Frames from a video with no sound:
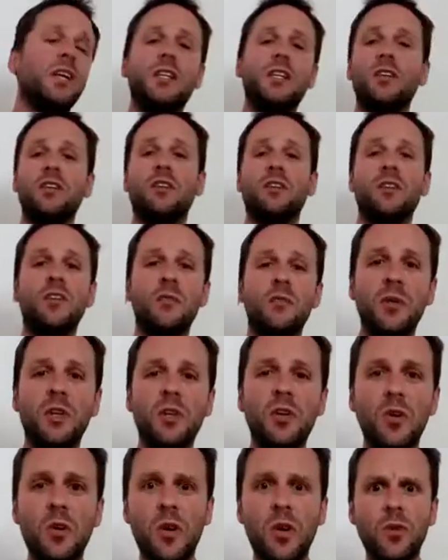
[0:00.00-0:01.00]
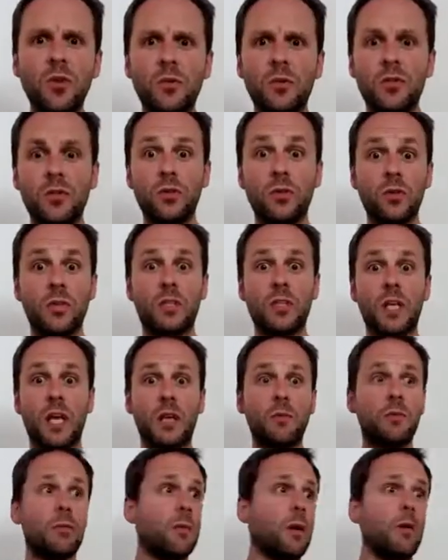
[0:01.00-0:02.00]
be going on to us all the
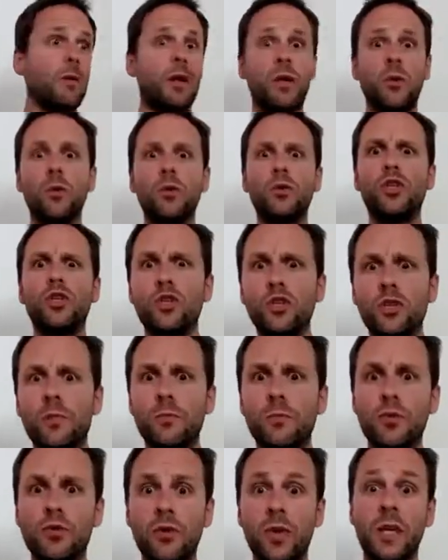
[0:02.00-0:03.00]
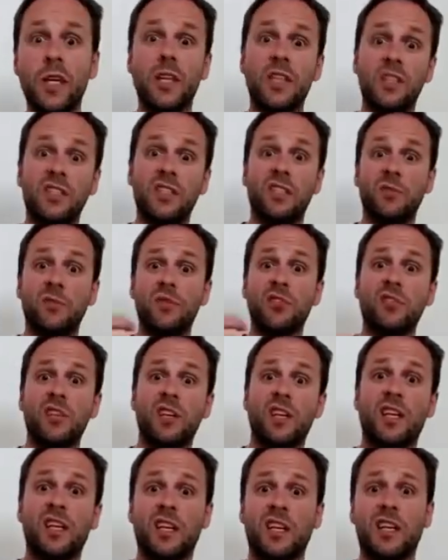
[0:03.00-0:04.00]
time about like, oh, you shouldn't be drinking, and you'll be
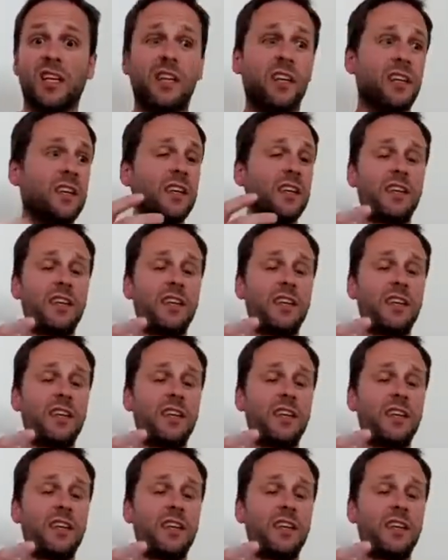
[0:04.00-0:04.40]
drinking like,